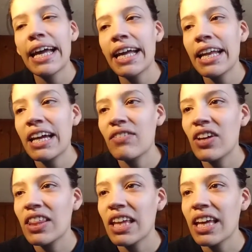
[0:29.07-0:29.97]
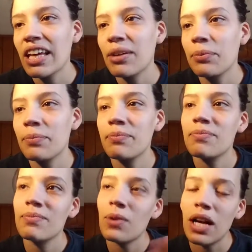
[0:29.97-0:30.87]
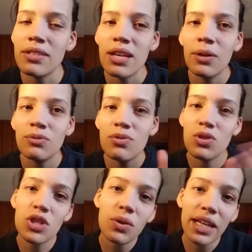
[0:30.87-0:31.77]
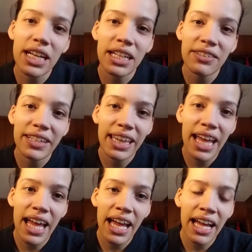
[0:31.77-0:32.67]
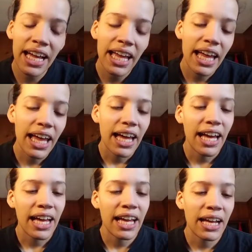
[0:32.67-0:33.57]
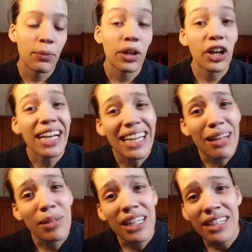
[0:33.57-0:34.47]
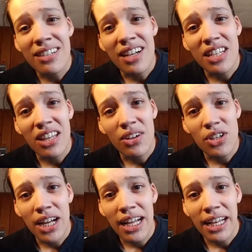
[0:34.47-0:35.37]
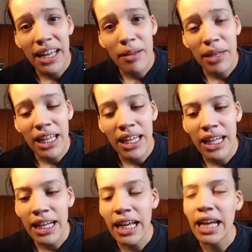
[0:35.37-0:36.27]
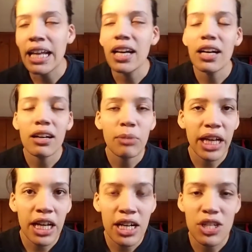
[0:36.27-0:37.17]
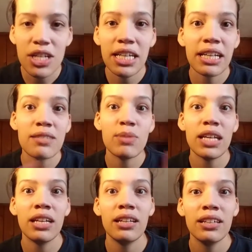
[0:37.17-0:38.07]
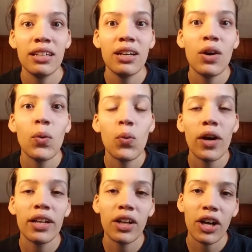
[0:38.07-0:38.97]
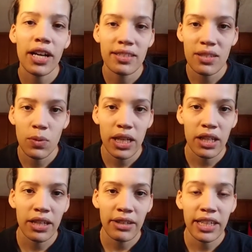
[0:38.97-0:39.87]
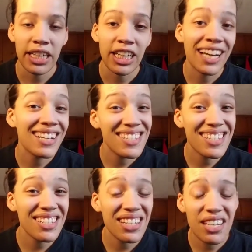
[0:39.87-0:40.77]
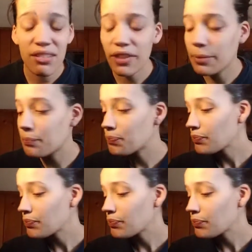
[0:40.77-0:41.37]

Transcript: and everything, we're also chewing on everything, and we're cranky because our teeth are trying to come in, and oh my gosh, it has been one crazy week around here, and it's still not over.